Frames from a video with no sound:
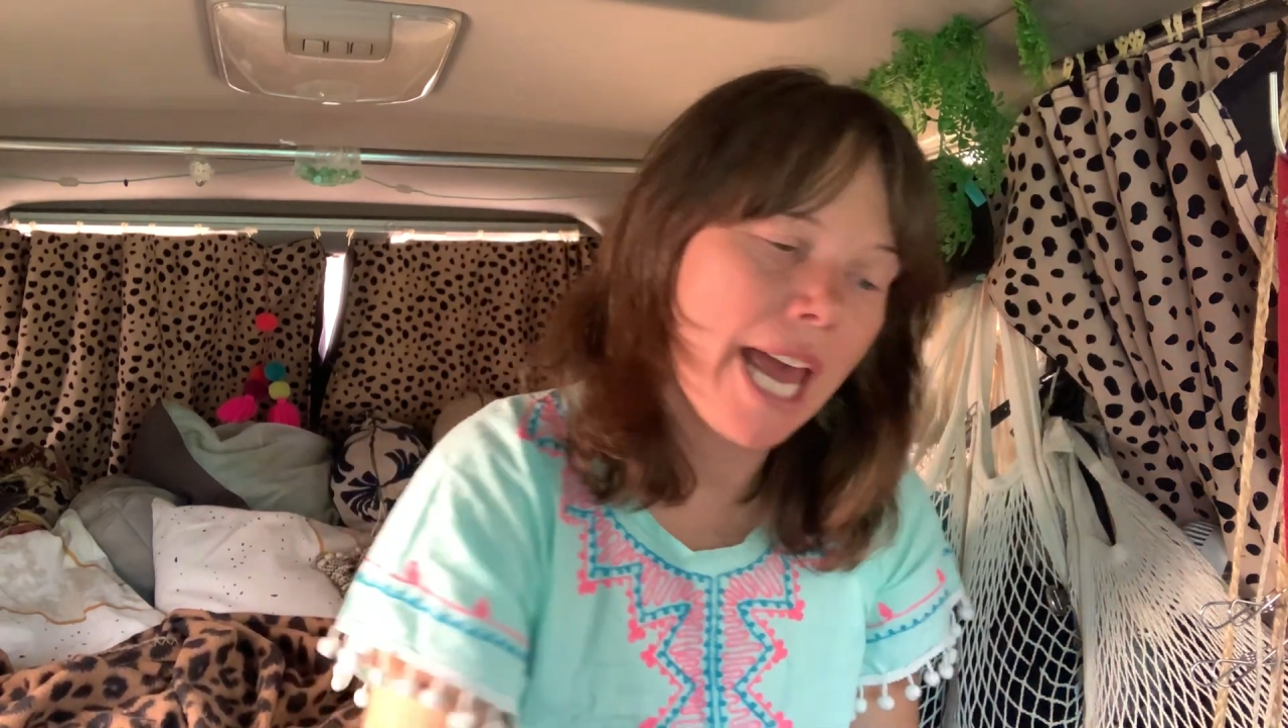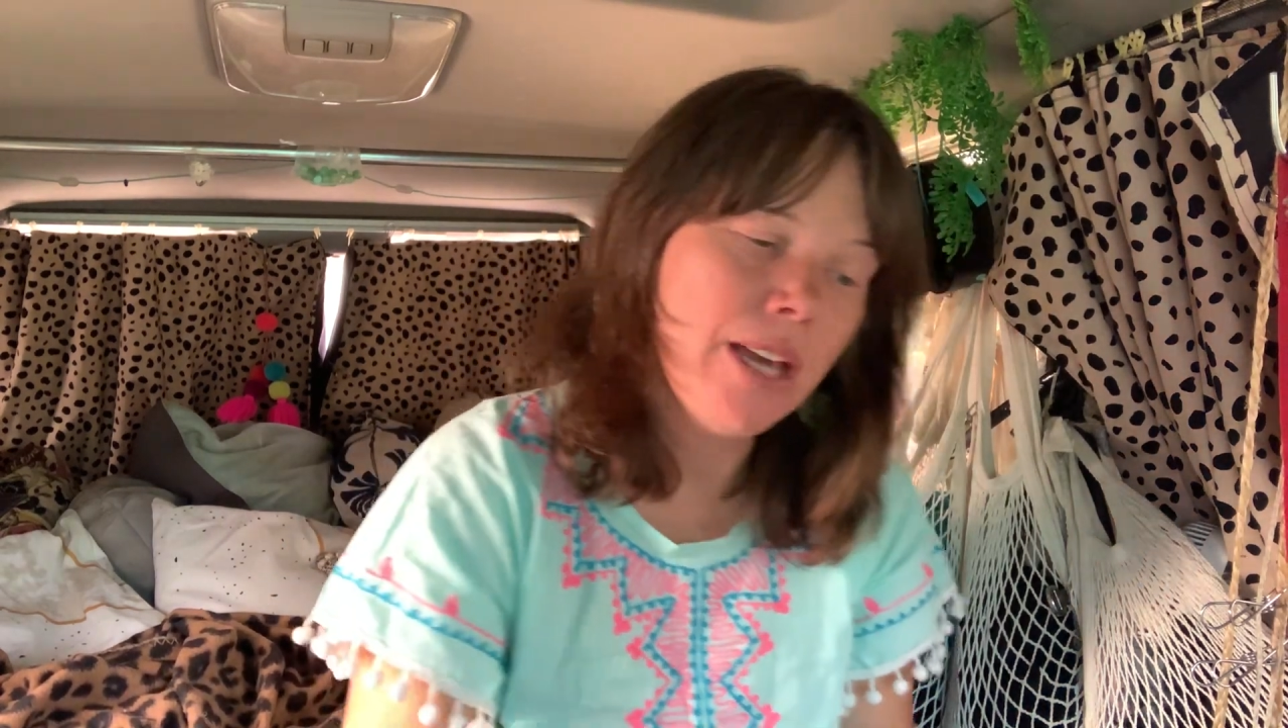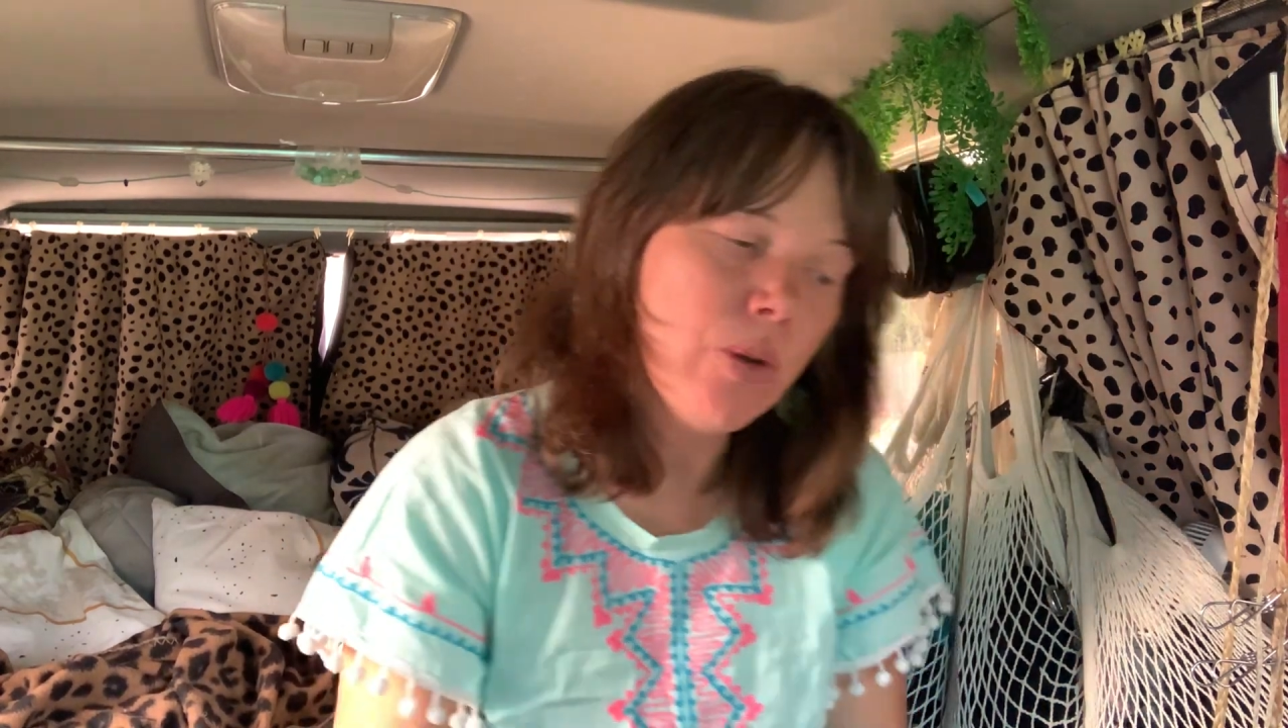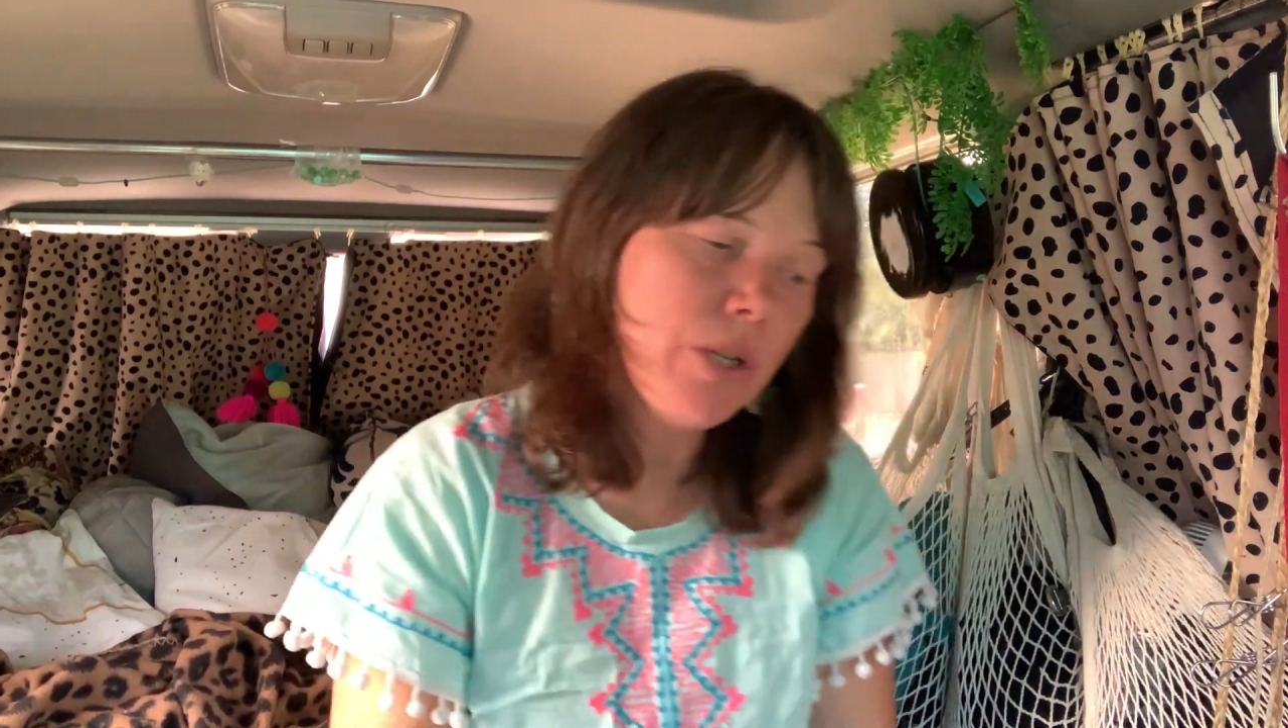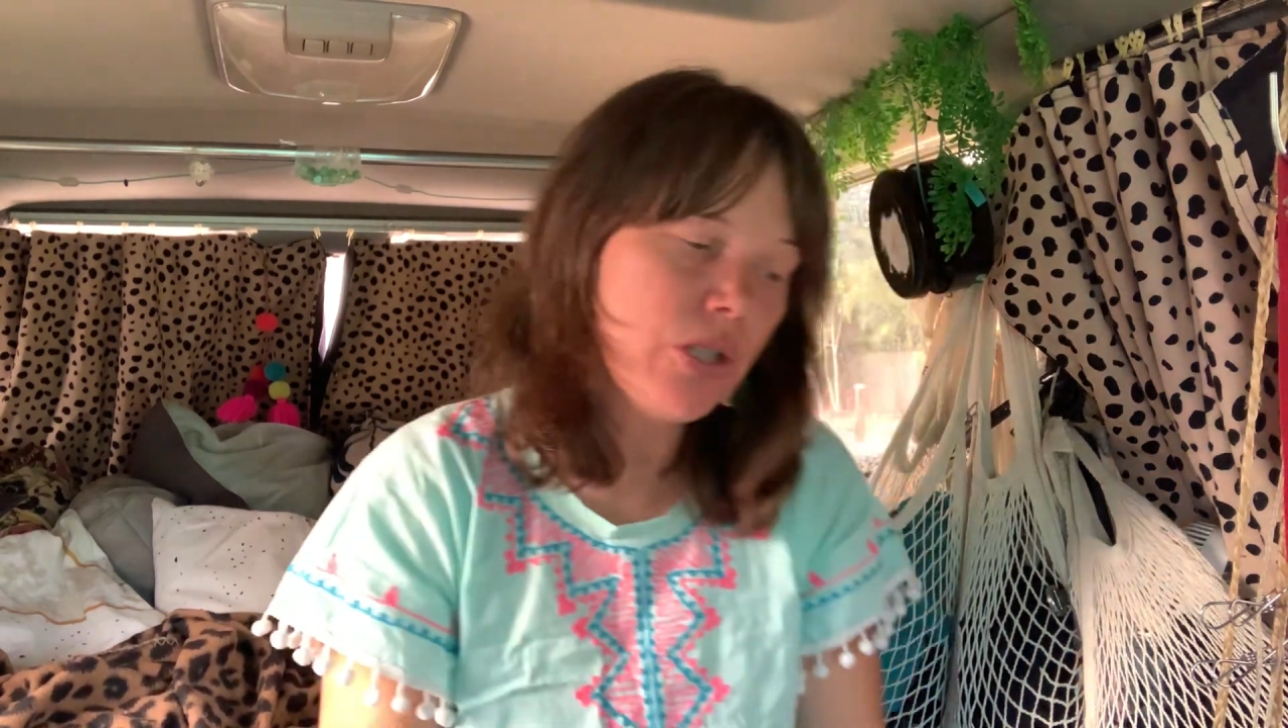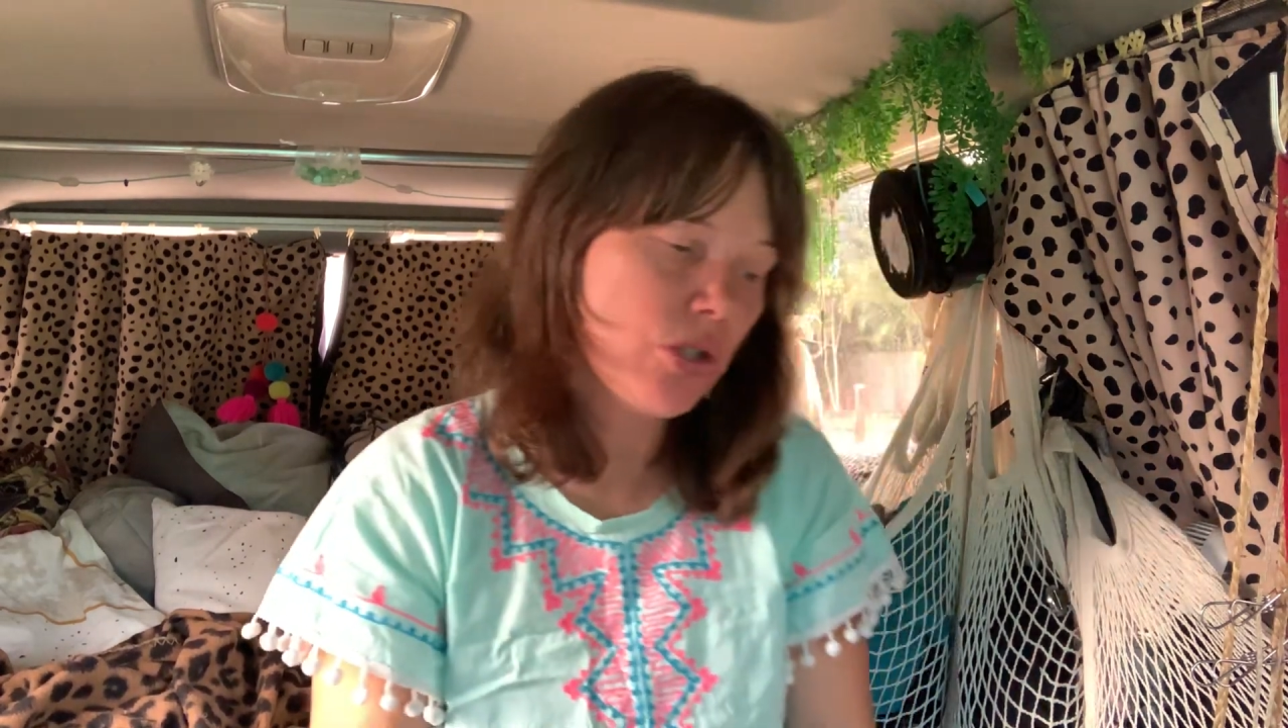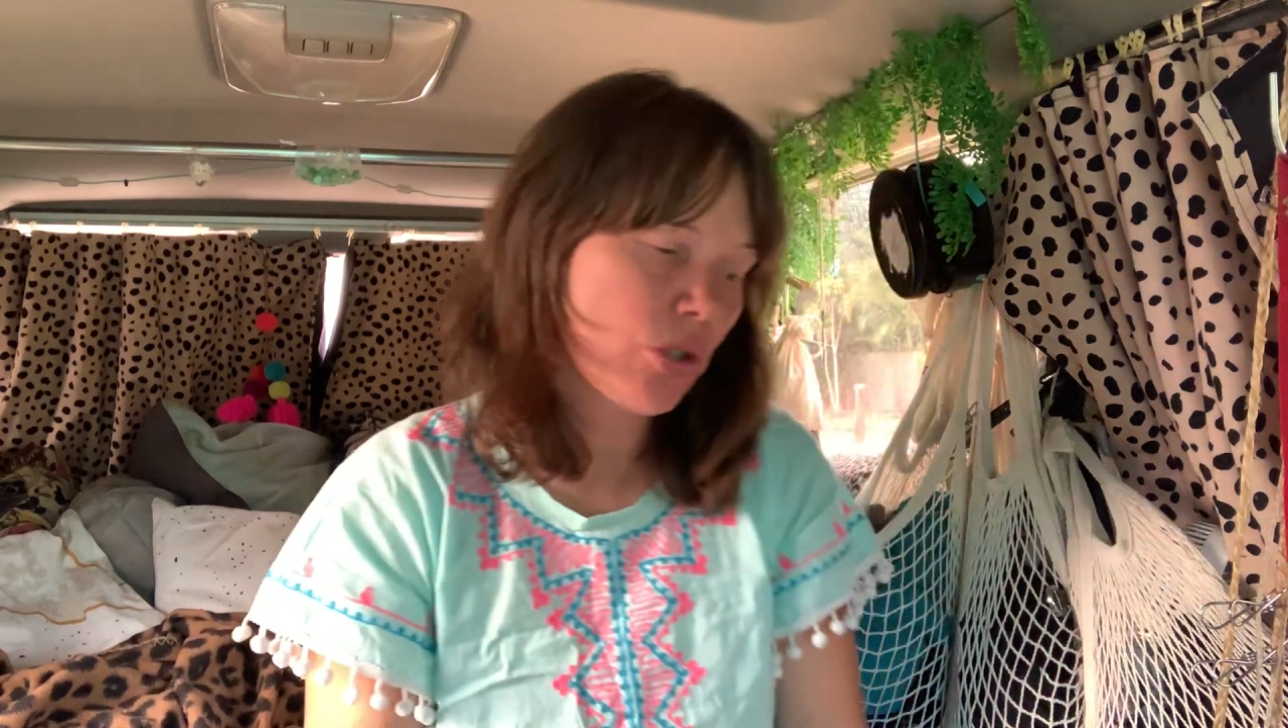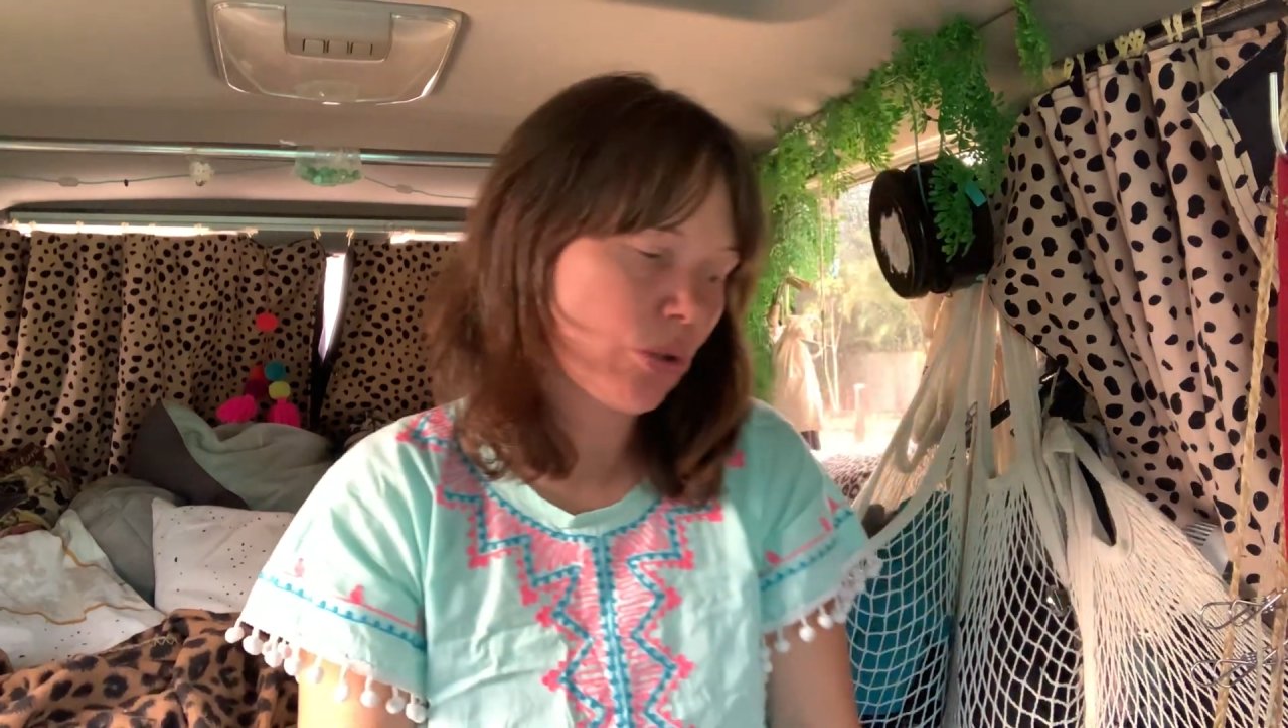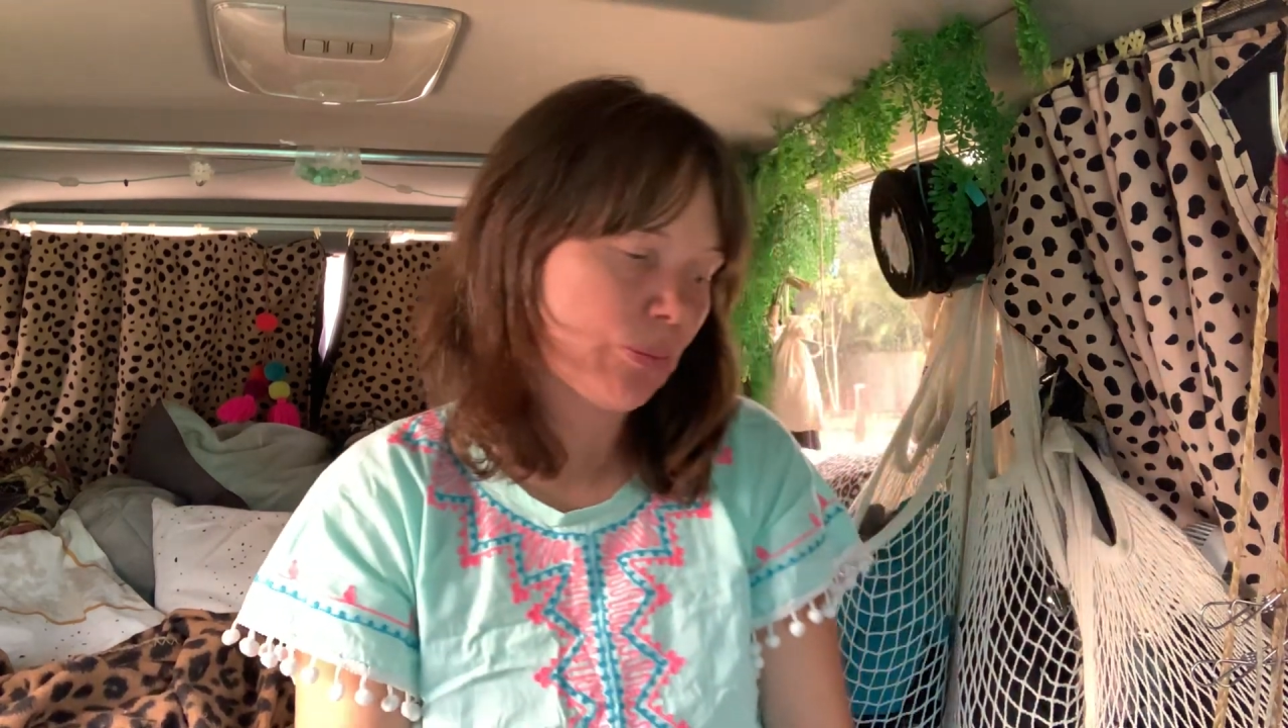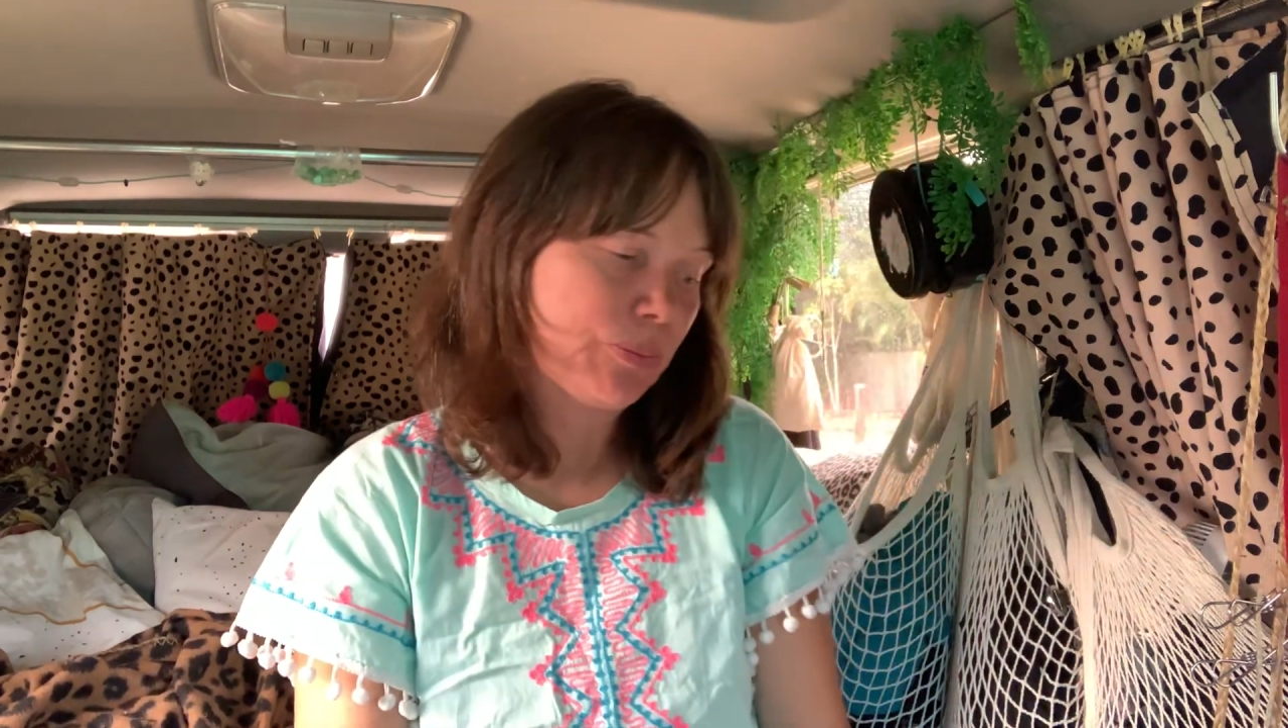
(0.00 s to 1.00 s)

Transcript: anguish.